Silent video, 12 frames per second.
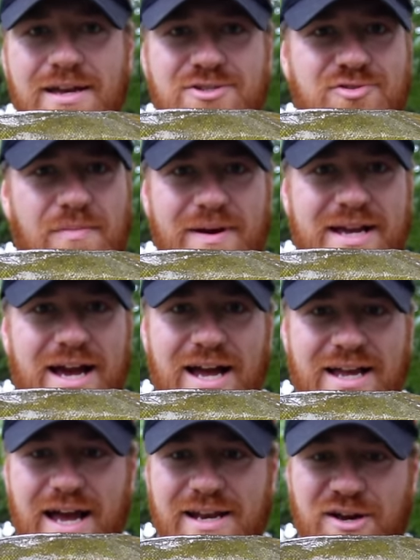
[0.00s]
Straight back
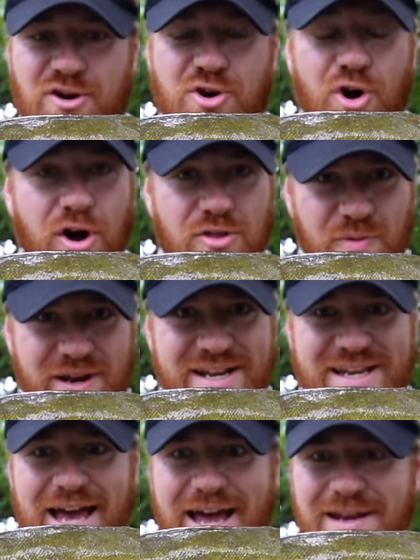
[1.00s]
out again, I got caught on the weed
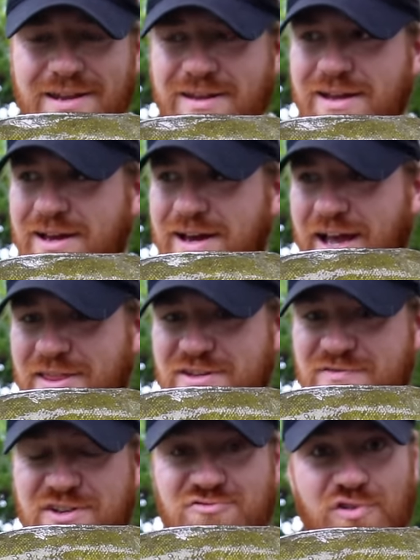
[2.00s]
again, and this
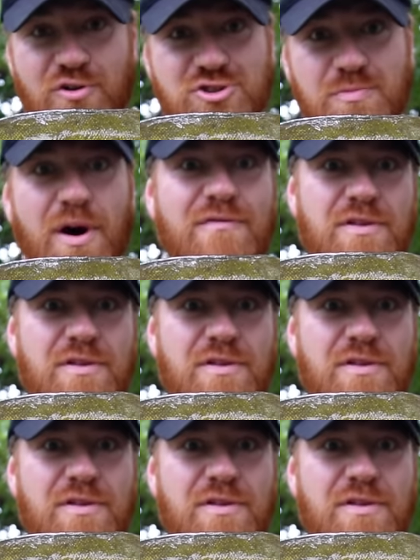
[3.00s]
fish rose up off